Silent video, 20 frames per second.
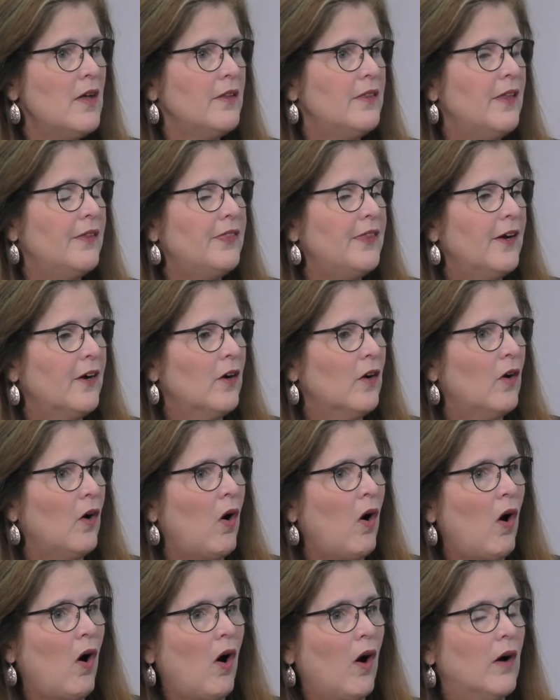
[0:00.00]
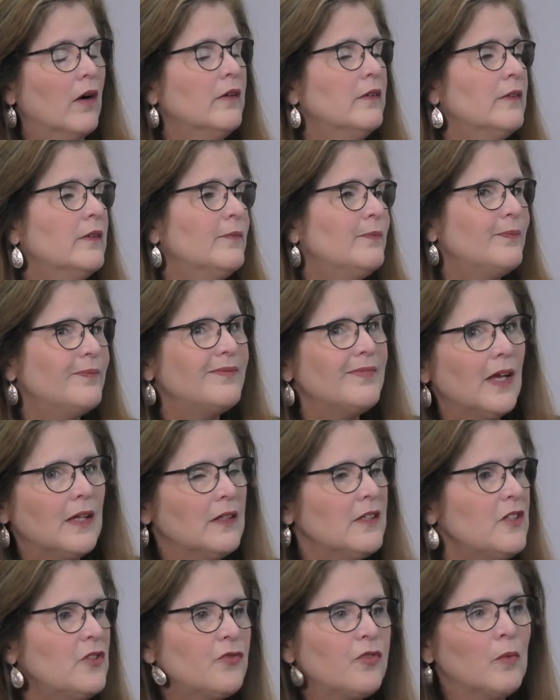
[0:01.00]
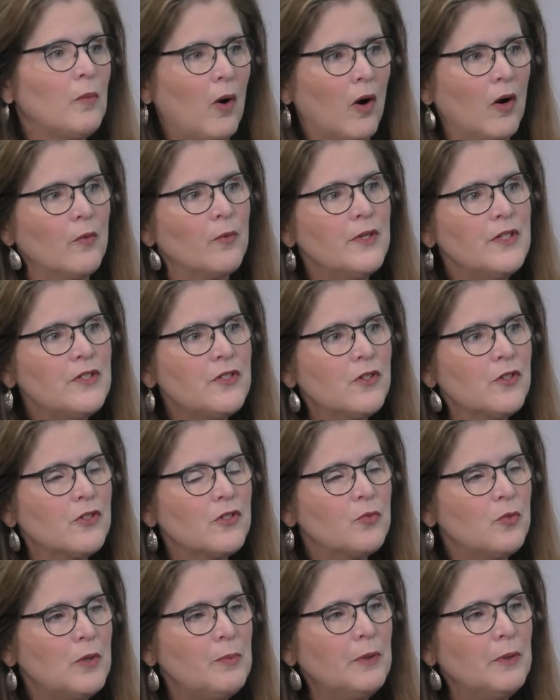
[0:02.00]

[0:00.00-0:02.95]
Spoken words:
that there are, at least from our research, we